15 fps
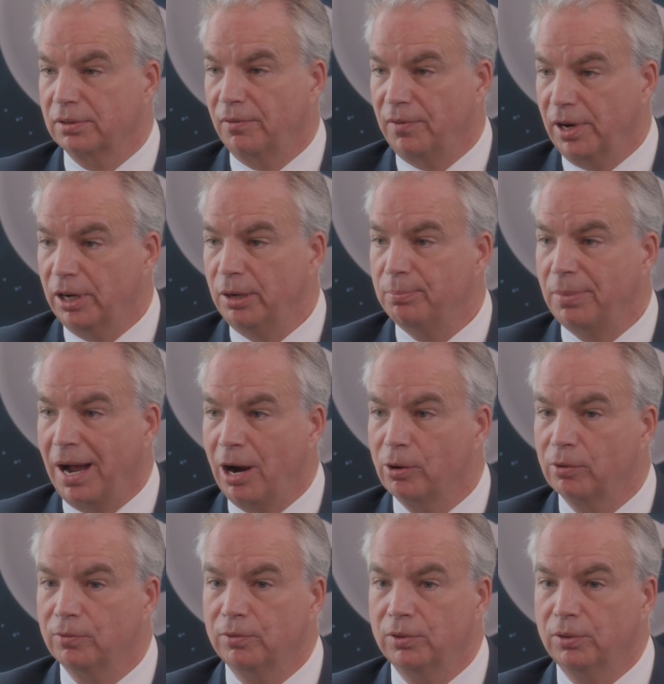a very
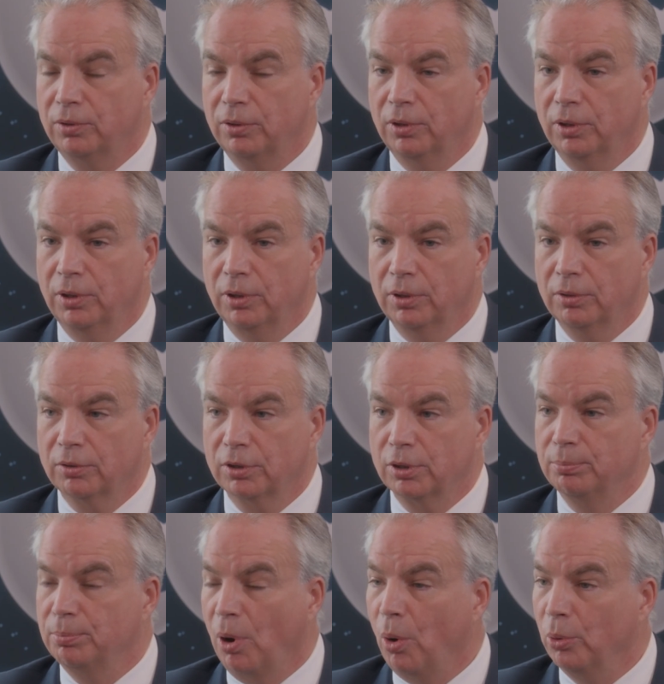powerful
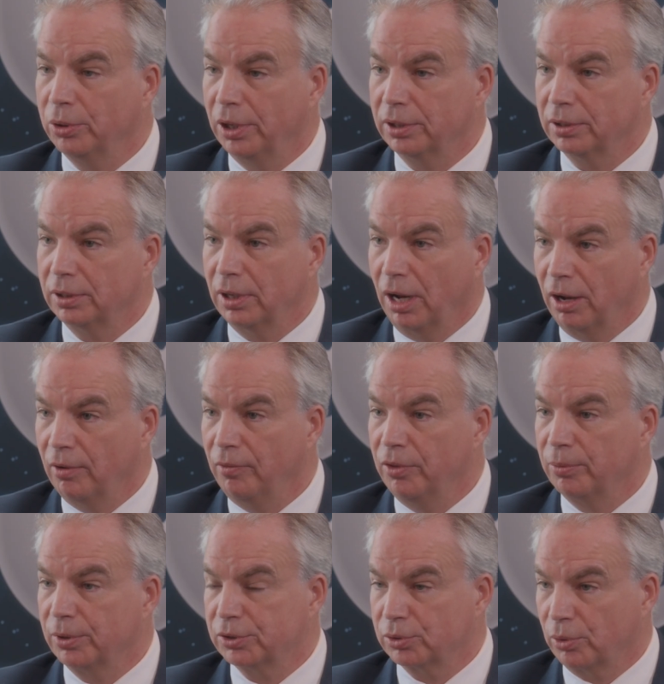component of the
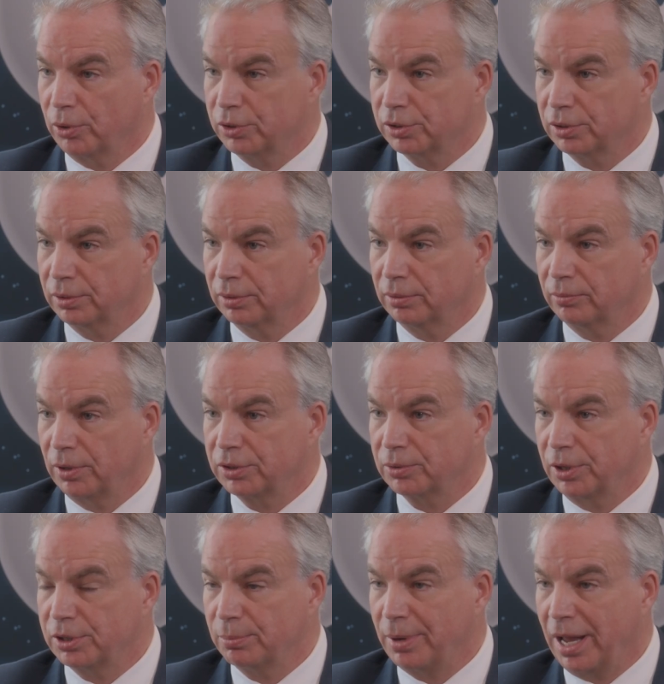
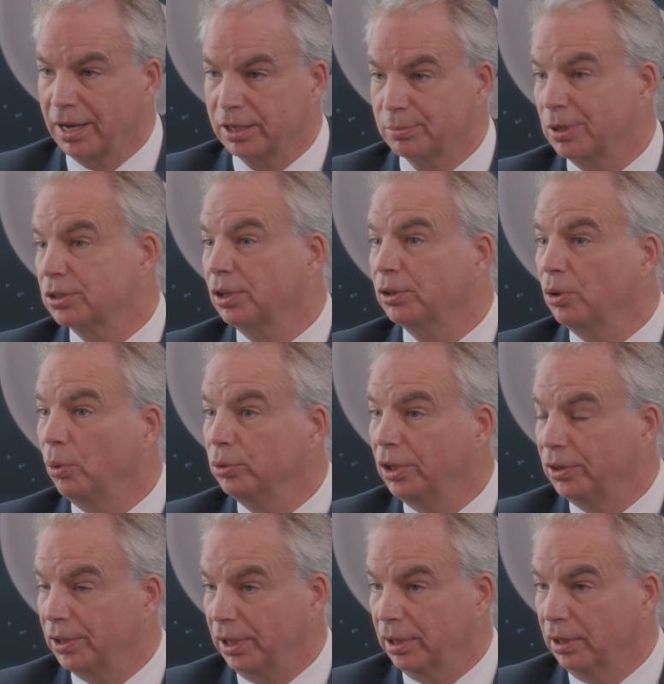restoration package, but it's not the only
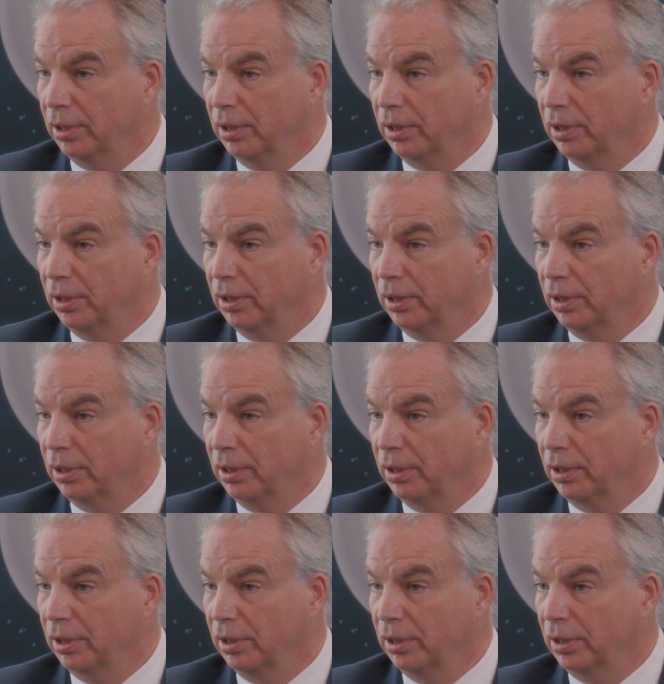thing.